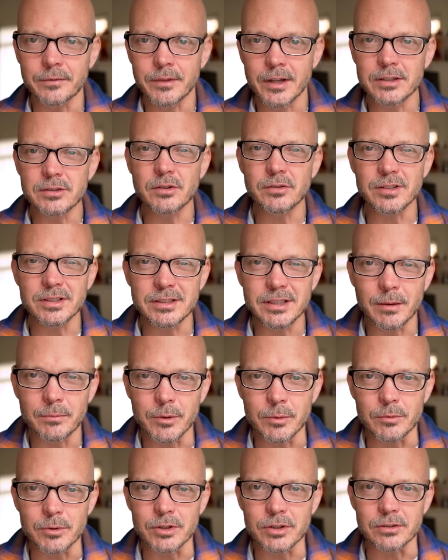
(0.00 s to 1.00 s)
Let's go to step
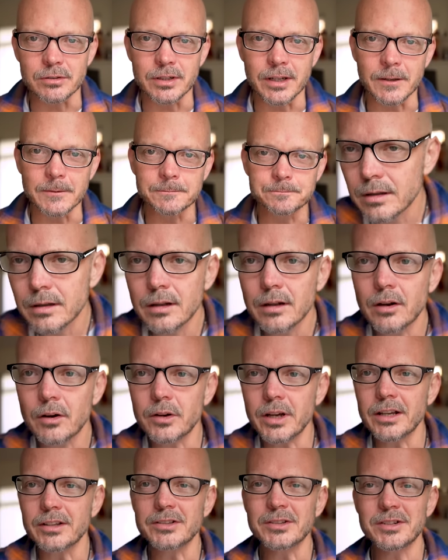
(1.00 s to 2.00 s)
number 2 now.
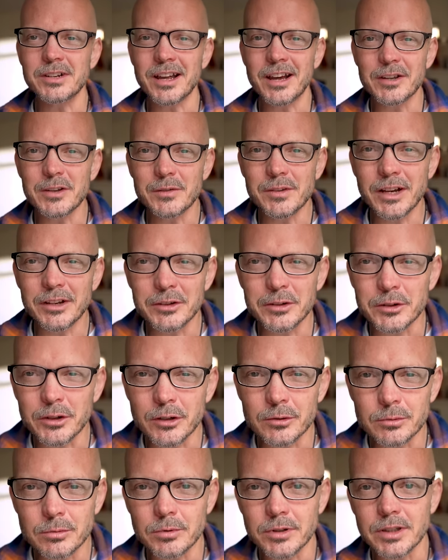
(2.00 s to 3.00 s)
Okay, so now you've got your
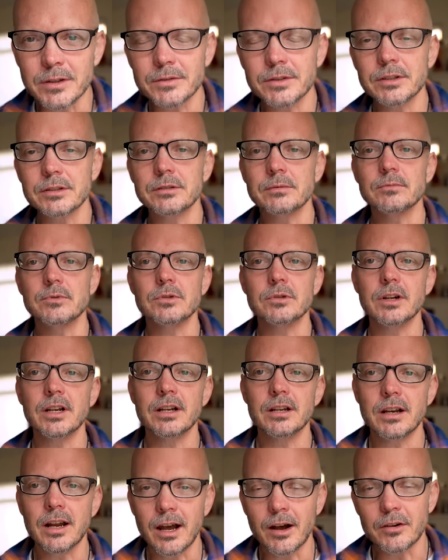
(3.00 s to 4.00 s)
global belief system
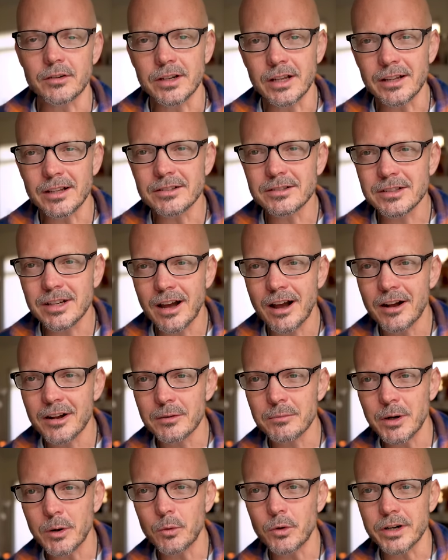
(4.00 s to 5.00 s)
straightened out. Now let's
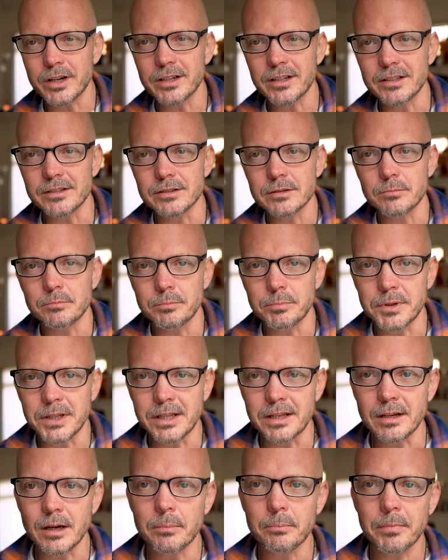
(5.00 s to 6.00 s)
talk about what it is to
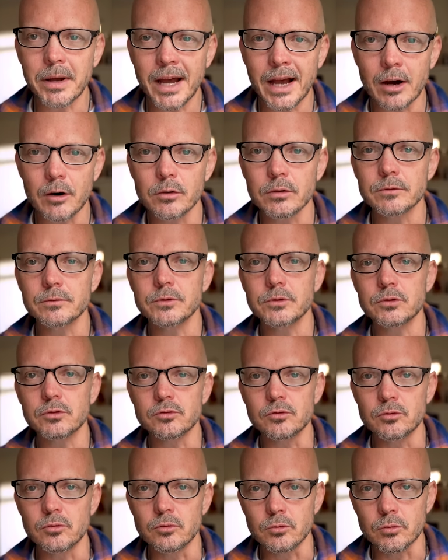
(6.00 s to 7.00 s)
be a powerful,
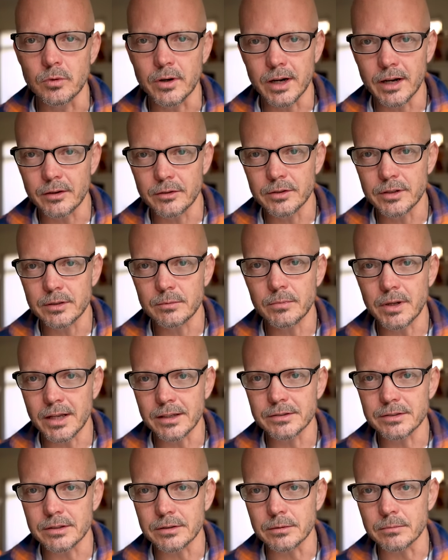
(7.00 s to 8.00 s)
grounded,
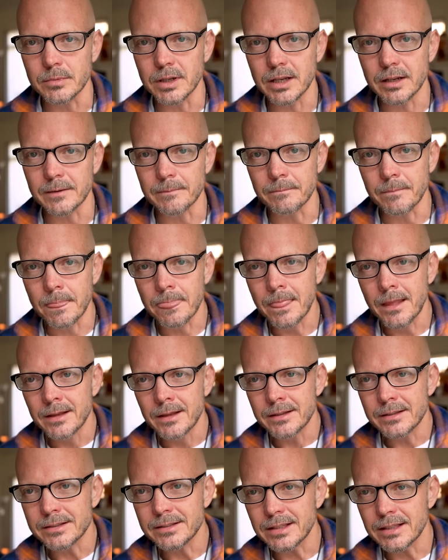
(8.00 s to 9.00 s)
masculine man.
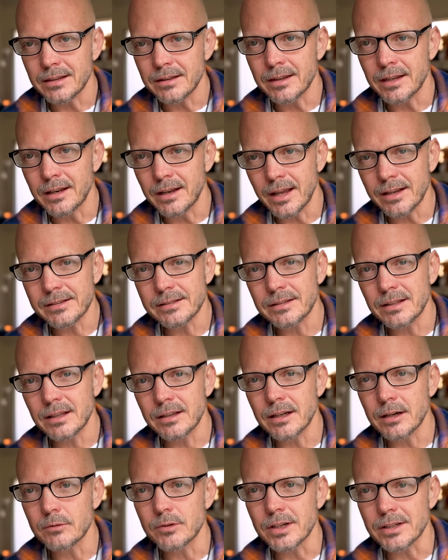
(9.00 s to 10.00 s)
You see, the next
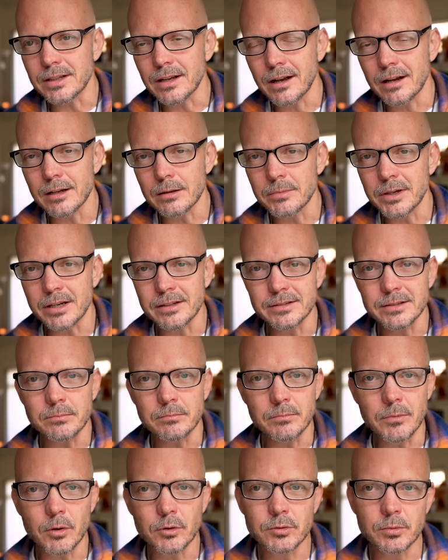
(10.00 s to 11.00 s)
thing that I want to talk about is that
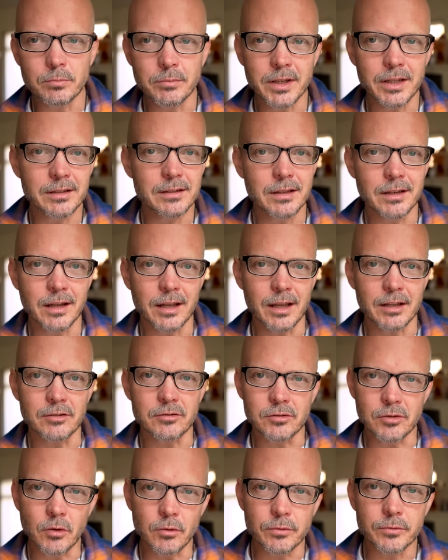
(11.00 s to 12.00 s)
most men
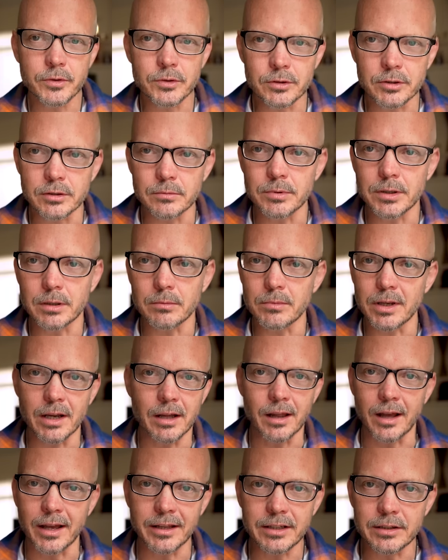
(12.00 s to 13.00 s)
today don't feel good being
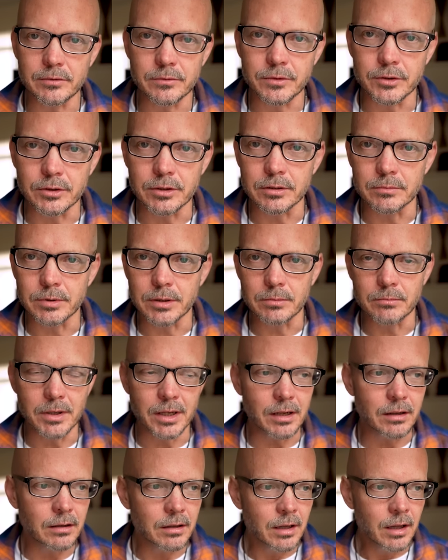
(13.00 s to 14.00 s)
male. I didn't feel good being
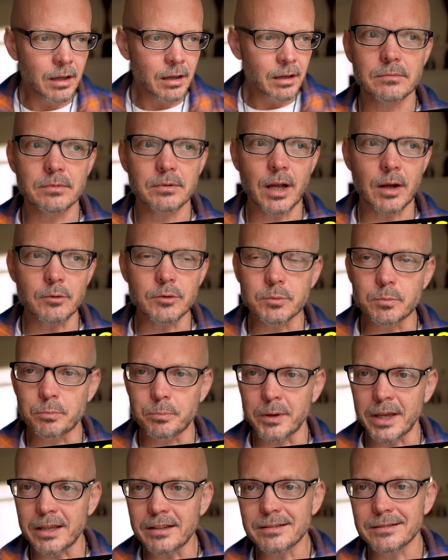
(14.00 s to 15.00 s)
male, but I was
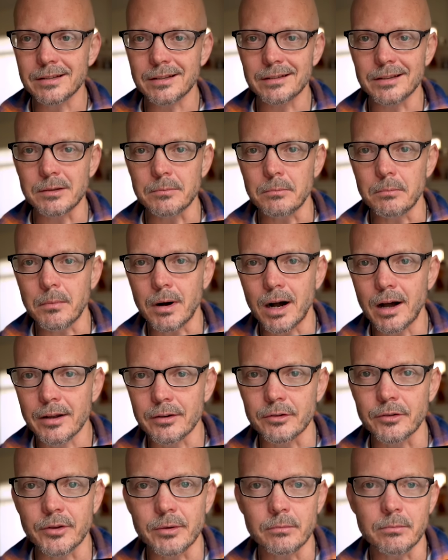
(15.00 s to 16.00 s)
basically
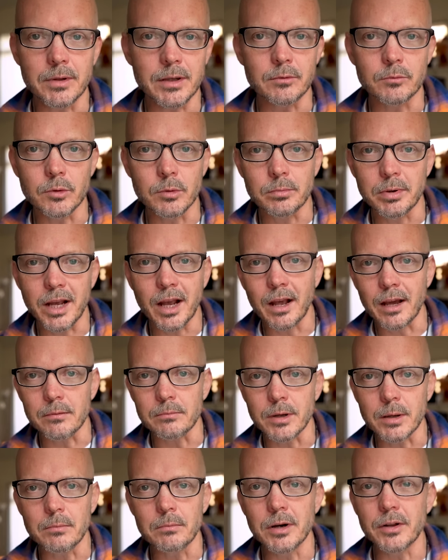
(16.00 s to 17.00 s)
modeled that men were
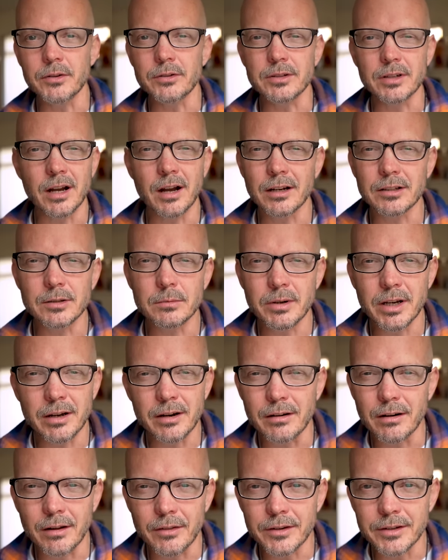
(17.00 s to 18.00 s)
bad. My mother talked
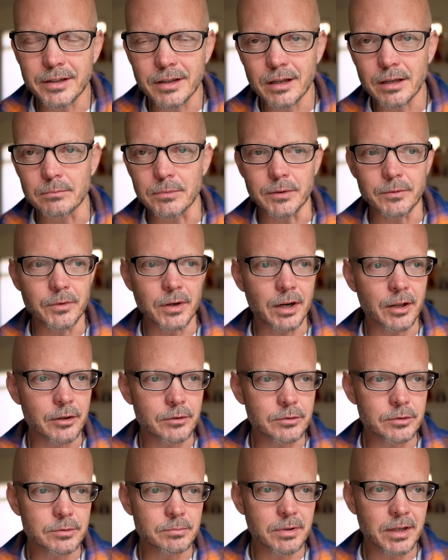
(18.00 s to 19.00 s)
about it all the time. My
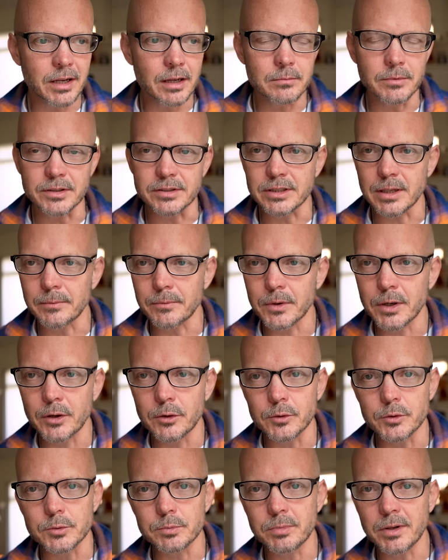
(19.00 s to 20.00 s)
father was bad. My
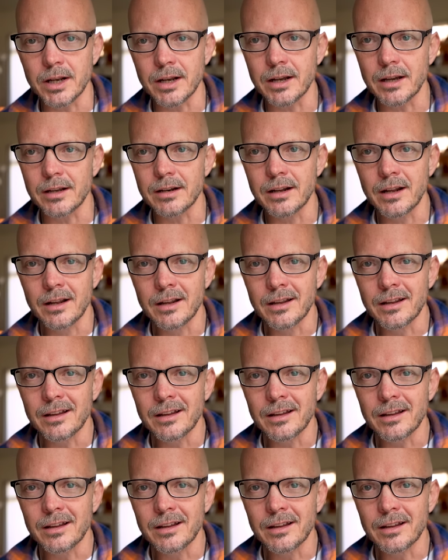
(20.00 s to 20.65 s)
stepfather was bad.